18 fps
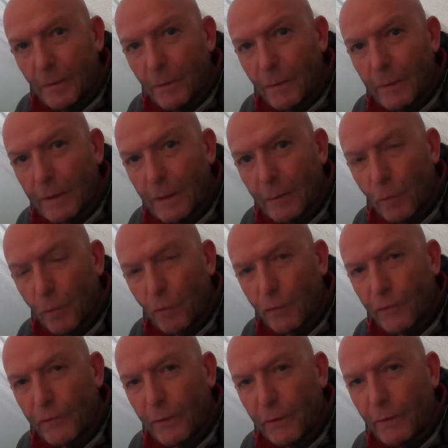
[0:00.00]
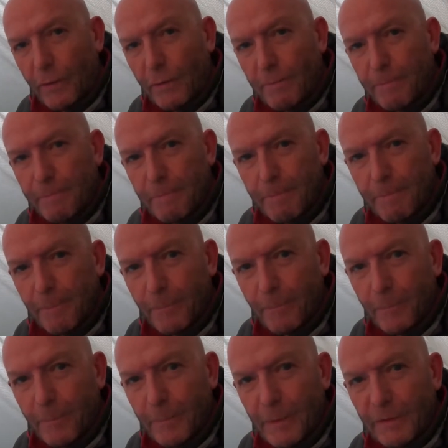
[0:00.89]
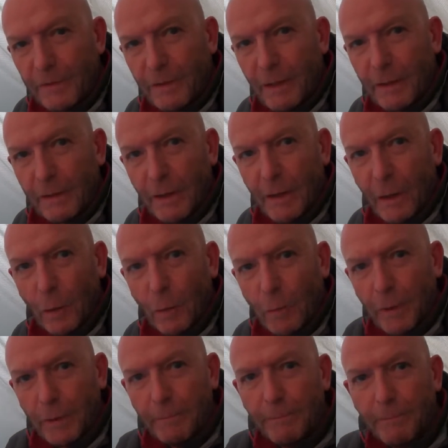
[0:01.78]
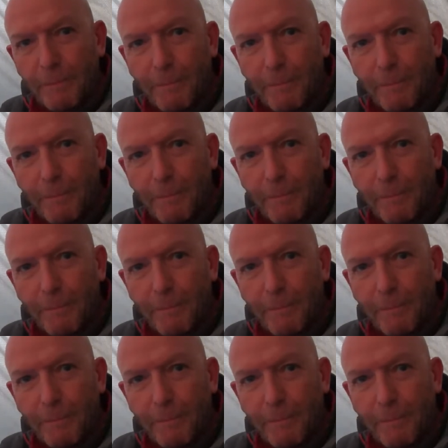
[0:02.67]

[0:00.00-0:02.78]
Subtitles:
Without more ado, let's get that open.